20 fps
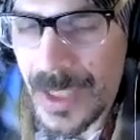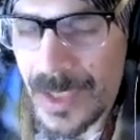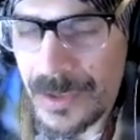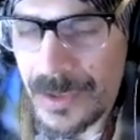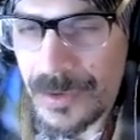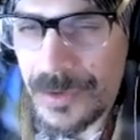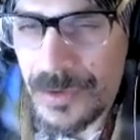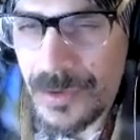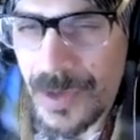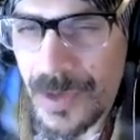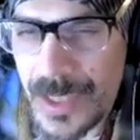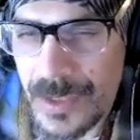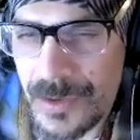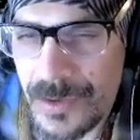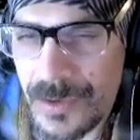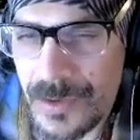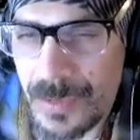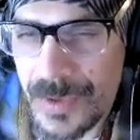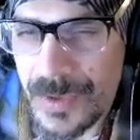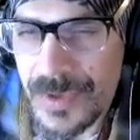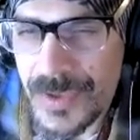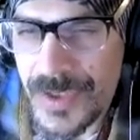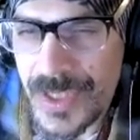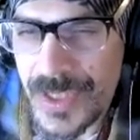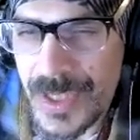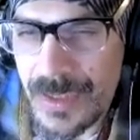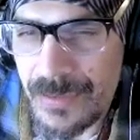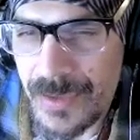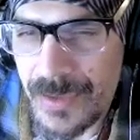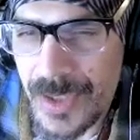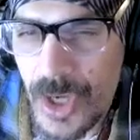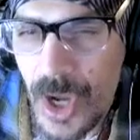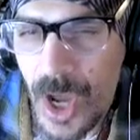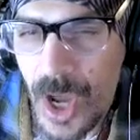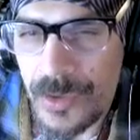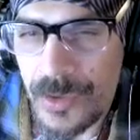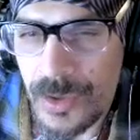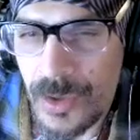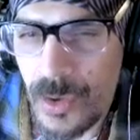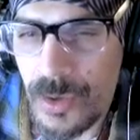and you're trying to perceive a
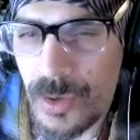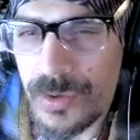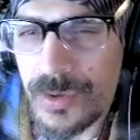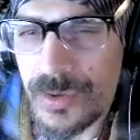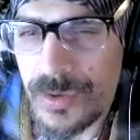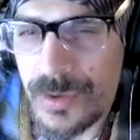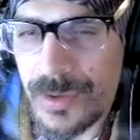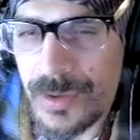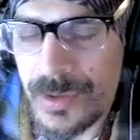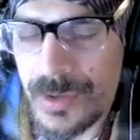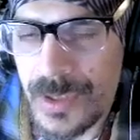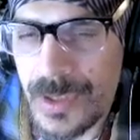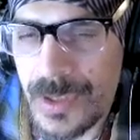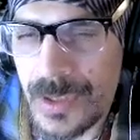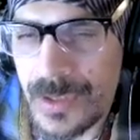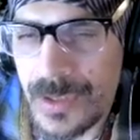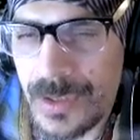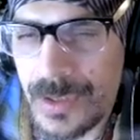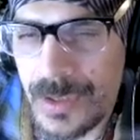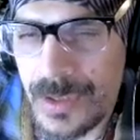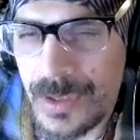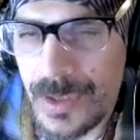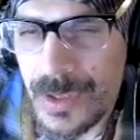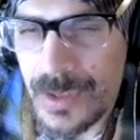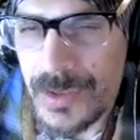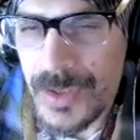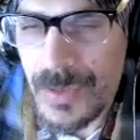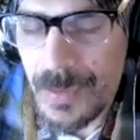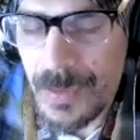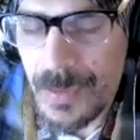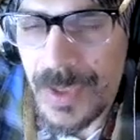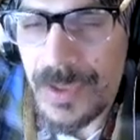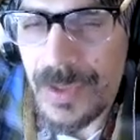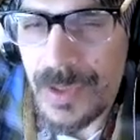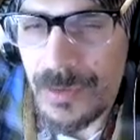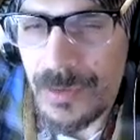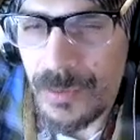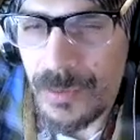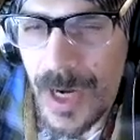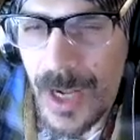non-local
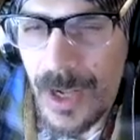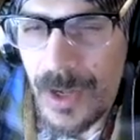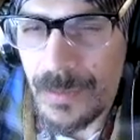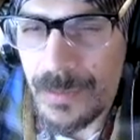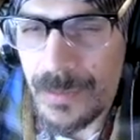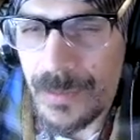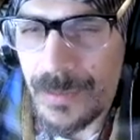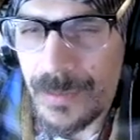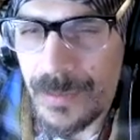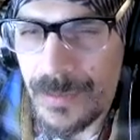spirit realm.